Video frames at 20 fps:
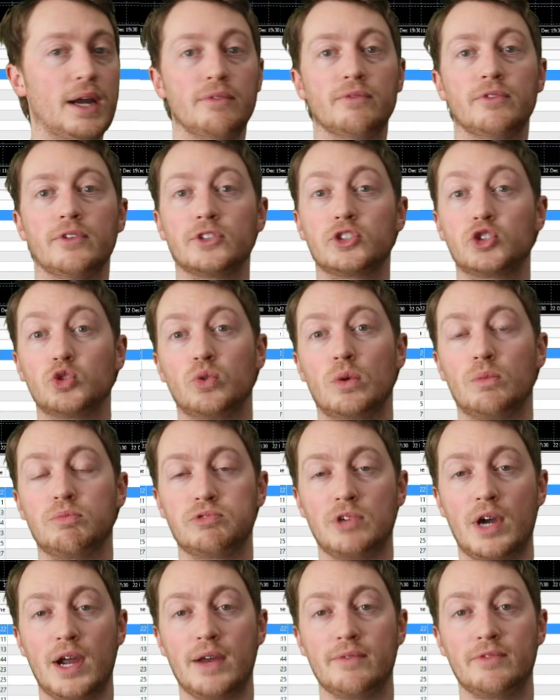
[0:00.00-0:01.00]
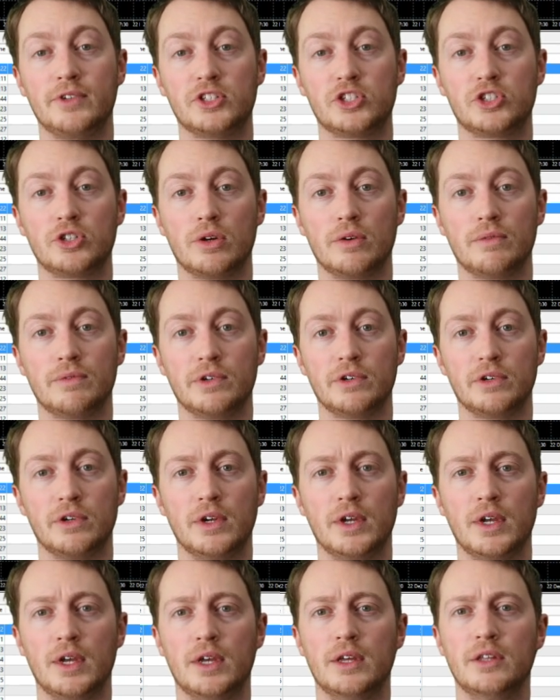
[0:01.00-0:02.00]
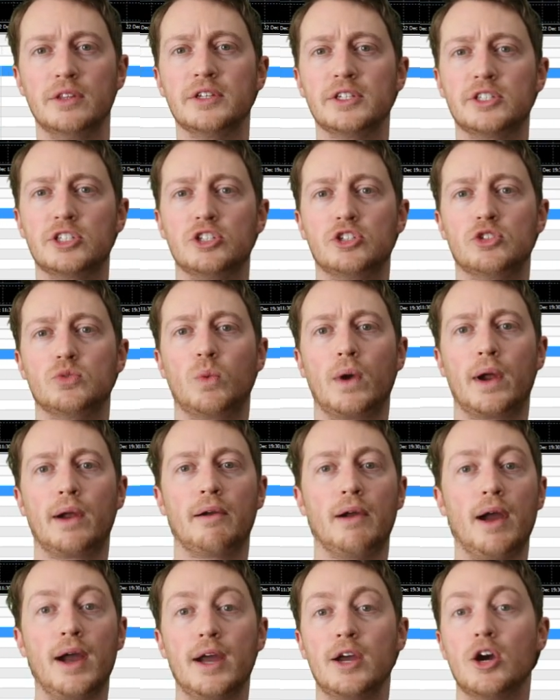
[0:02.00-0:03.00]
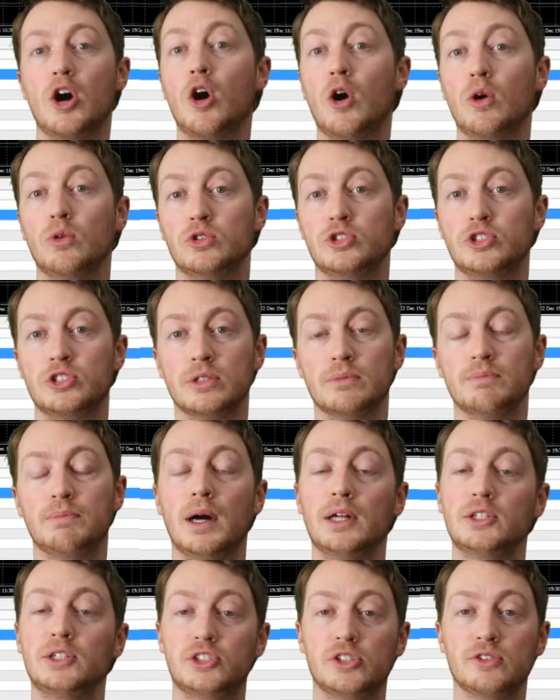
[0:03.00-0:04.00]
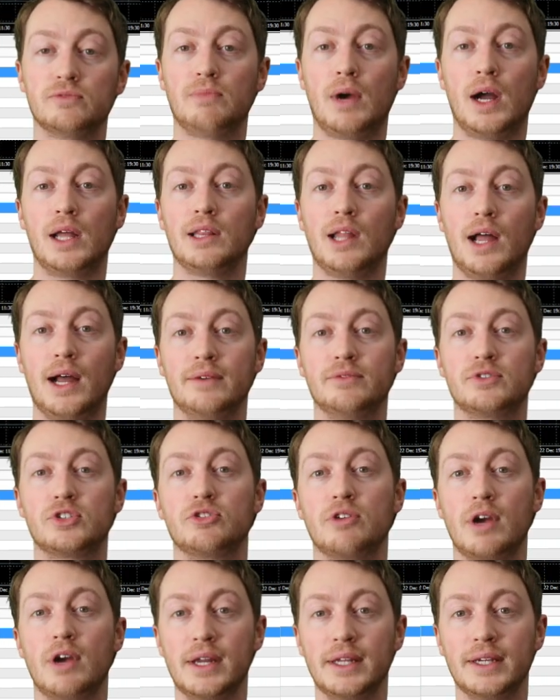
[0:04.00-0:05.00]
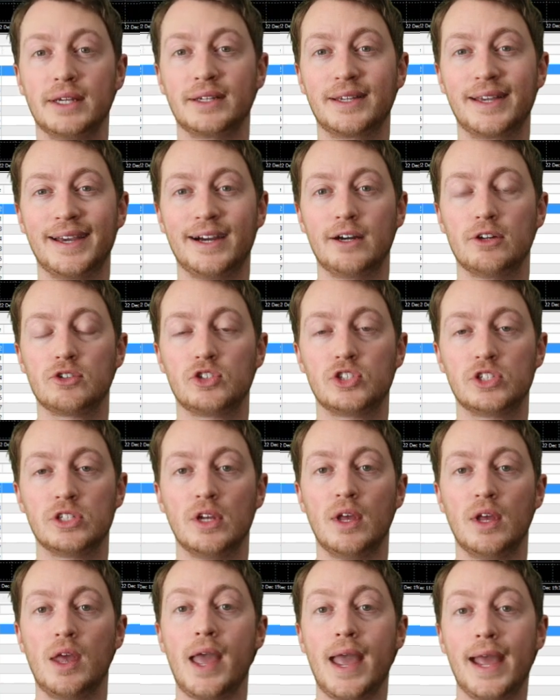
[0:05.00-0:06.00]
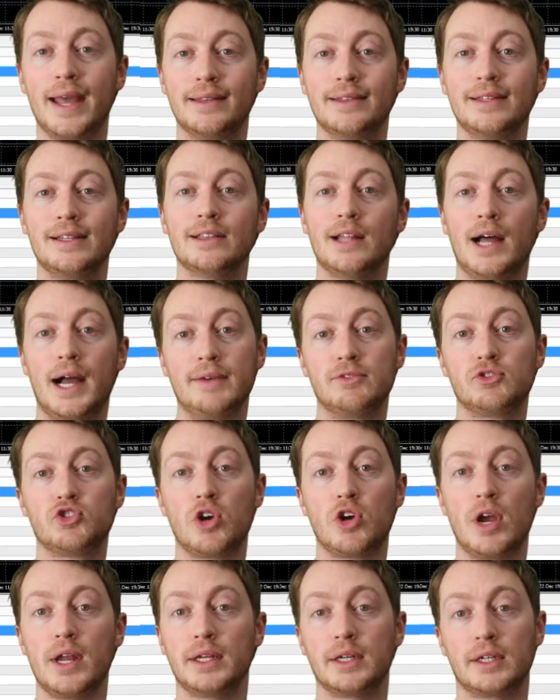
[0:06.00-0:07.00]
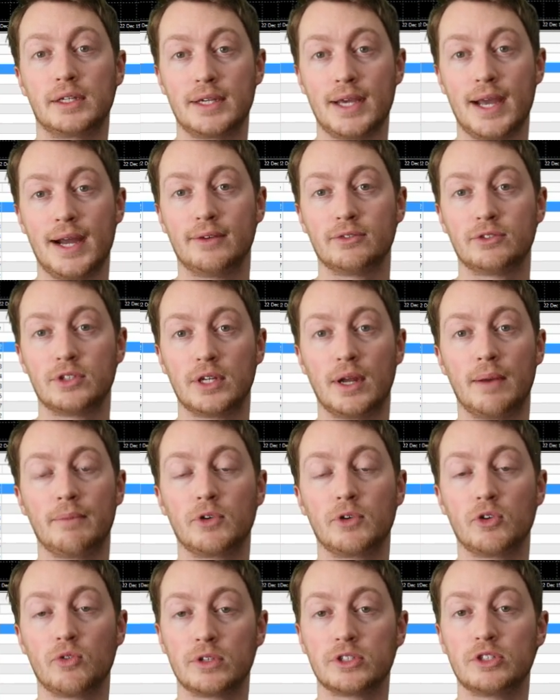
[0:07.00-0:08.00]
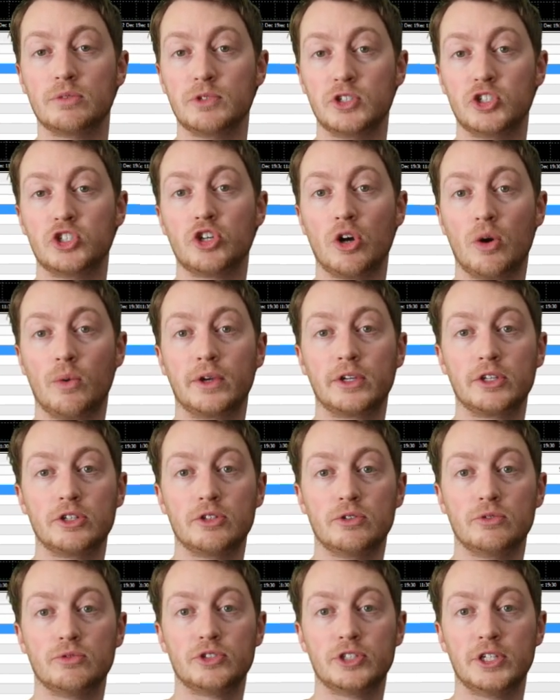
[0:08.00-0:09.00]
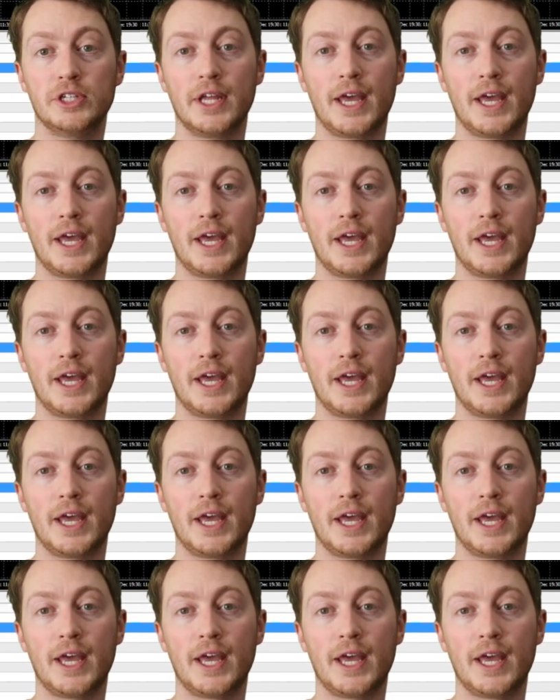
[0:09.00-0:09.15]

my virtual private server. This is where I host a bunch of my live trading accounts and the live trading account that I'm going to be showing you